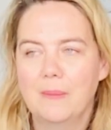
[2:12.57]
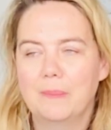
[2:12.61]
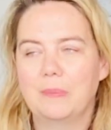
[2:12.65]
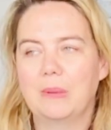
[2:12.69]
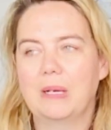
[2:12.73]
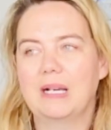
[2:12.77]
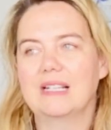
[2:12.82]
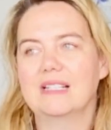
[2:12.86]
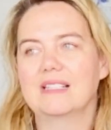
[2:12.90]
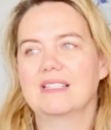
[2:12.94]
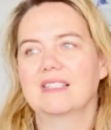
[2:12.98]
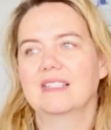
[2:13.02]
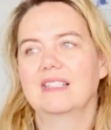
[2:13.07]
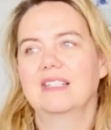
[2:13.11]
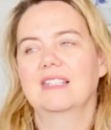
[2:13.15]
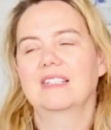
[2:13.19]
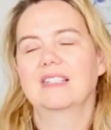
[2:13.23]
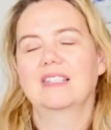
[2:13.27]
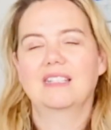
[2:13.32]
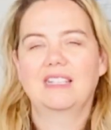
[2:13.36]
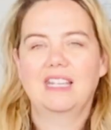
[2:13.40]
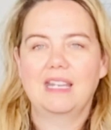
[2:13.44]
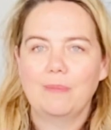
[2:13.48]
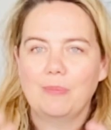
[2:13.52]
But
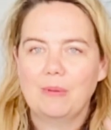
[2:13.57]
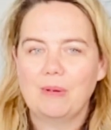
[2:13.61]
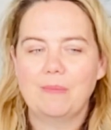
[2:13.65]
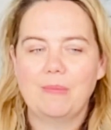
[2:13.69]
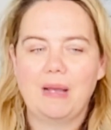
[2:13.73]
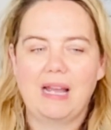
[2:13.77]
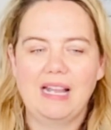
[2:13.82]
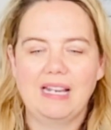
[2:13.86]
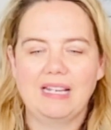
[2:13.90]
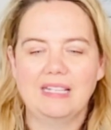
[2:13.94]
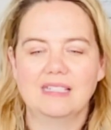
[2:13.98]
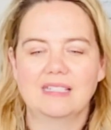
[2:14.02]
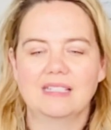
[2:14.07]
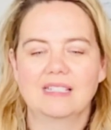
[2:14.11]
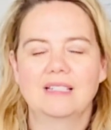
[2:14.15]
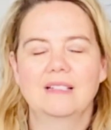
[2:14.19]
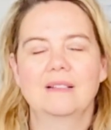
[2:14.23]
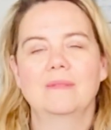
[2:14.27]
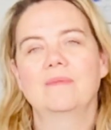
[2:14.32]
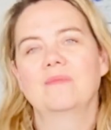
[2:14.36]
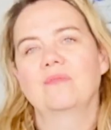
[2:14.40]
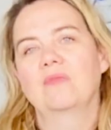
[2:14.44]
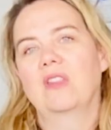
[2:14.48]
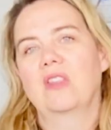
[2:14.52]
keep in mind,
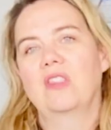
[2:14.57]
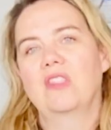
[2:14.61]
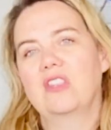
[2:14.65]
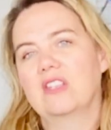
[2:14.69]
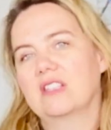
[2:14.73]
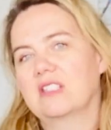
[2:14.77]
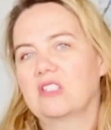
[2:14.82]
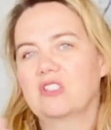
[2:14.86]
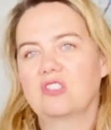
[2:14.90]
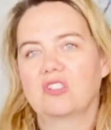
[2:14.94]
this